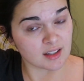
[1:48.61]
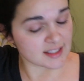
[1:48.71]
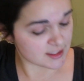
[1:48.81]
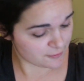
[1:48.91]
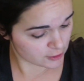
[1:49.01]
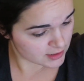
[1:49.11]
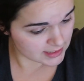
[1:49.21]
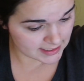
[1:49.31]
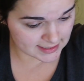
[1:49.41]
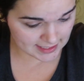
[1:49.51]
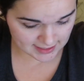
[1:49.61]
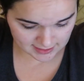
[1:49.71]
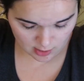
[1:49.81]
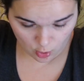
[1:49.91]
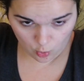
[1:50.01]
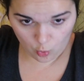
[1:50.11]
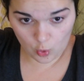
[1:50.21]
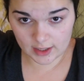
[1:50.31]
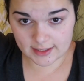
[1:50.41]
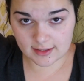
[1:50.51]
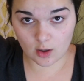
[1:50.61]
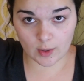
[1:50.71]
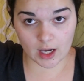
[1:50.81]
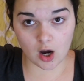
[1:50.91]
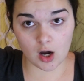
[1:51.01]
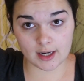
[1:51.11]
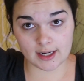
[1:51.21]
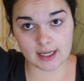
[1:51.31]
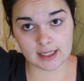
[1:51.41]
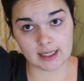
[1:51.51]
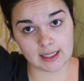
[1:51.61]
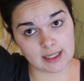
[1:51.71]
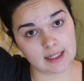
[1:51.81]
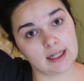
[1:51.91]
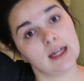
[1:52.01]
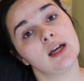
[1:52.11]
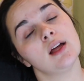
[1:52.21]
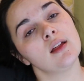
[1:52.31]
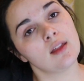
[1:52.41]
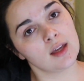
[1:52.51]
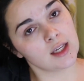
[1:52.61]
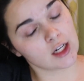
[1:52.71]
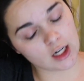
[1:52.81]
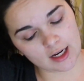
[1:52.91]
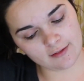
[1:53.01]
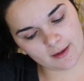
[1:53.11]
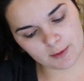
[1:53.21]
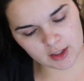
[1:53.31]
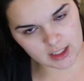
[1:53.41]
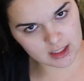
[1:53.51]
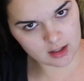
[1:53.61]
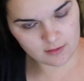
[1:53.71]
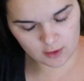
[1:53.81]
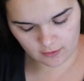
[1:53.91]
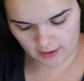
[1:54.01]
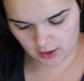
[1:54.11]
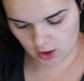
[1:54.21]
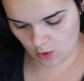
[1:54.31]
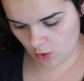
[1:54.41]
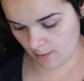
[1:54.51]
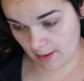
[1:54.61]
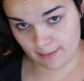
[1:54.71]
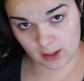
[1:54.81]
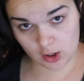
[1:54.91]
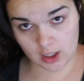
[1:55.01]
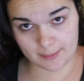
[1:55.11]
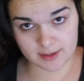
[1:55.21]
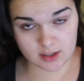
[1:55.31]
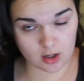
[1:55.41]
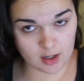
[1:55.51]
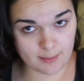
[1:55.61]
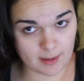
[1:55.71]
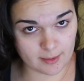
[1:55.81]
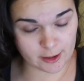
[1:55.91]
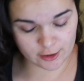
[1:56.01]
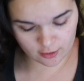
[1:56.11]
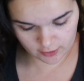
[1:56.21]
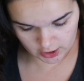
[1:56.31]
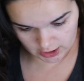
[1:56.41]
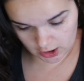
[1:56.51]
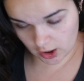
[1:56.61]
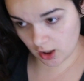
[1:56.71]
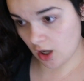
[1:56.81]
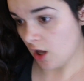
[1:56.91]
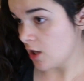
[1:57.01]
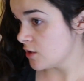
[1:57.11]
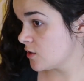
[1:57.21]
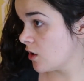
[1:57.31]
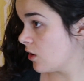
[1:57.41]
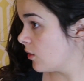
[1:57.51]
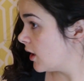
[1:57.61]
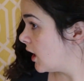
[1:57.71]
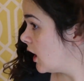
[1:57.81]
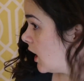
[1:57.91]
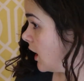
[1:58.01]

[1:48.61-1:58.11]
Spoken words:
Let's first assess what is going on in here. And if I'm looking at the viewfinder or my mirror, I'm sorry, my mirror's over here. So,